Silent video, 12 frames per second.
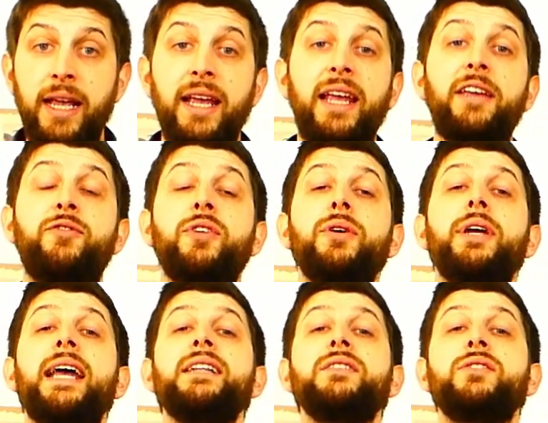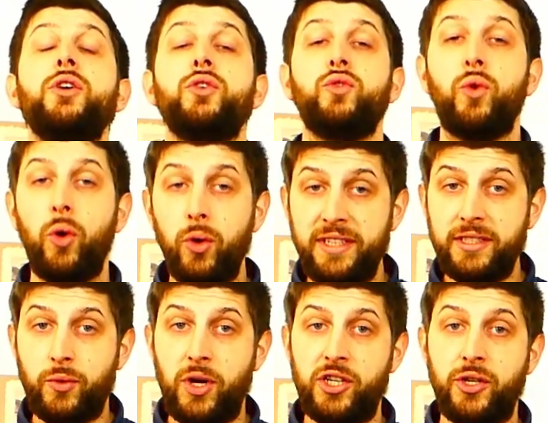If the answer to all these
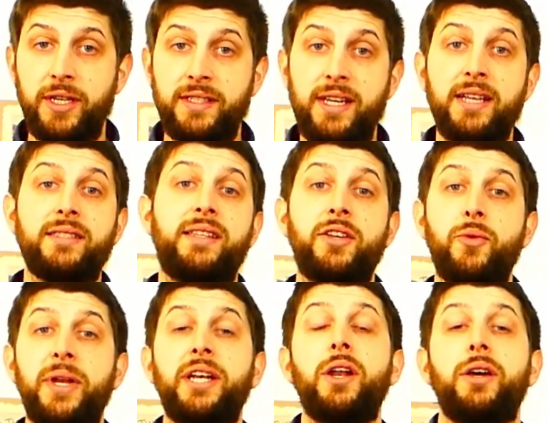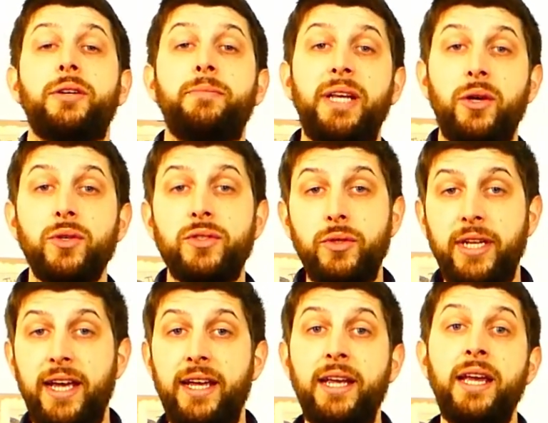questions is yes, then you're in luck, because
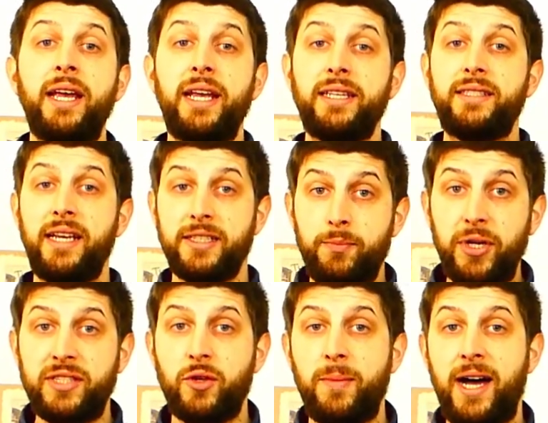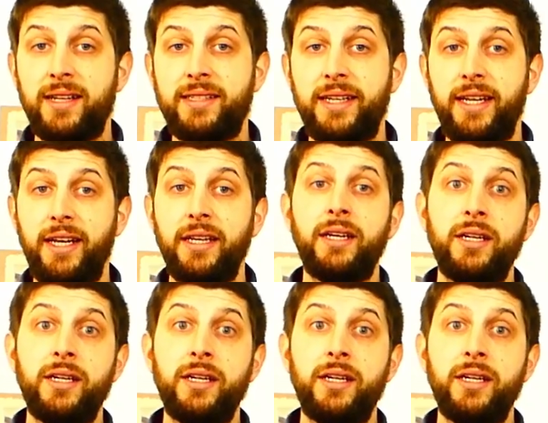today is the Espresso Martini.